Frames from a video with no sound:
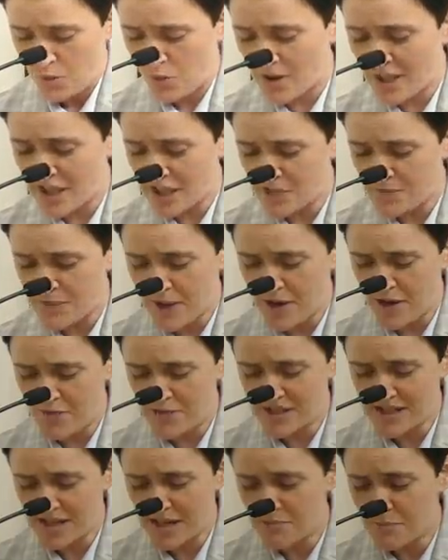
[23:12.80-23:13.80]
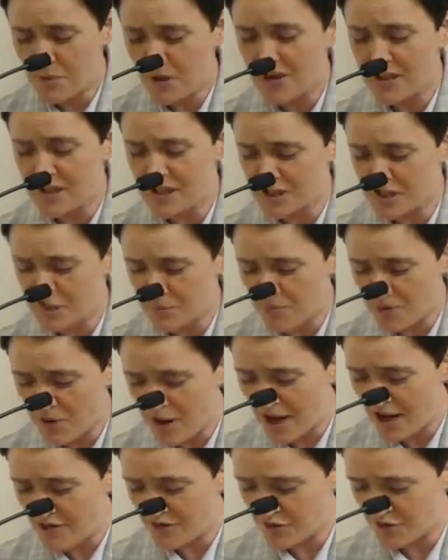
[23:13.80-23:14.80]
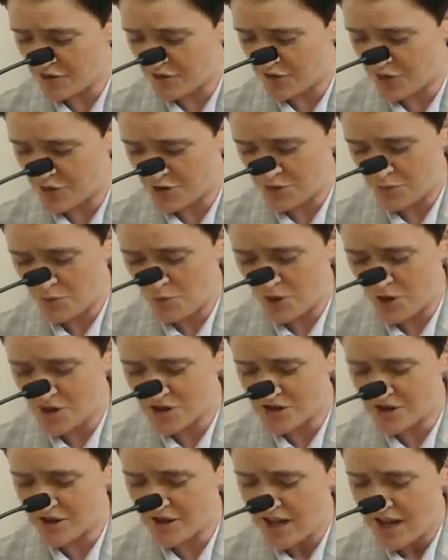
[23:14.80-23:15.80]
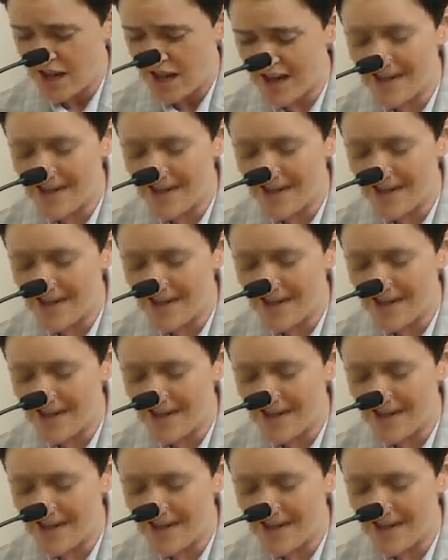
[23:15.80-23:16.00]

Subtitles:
One experiment had monkeys deprived of food and water,